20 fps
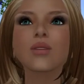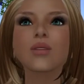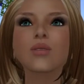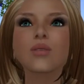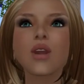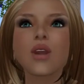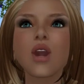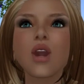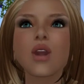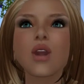
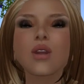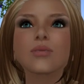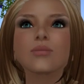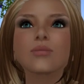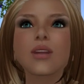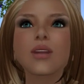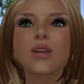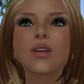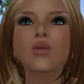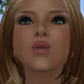Okay,
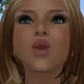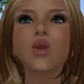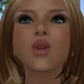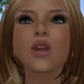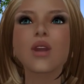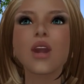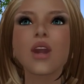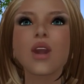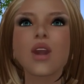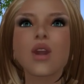Shay
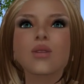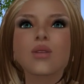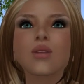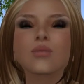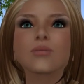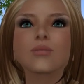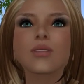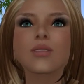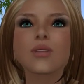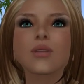has a
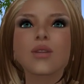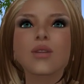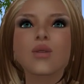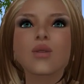question.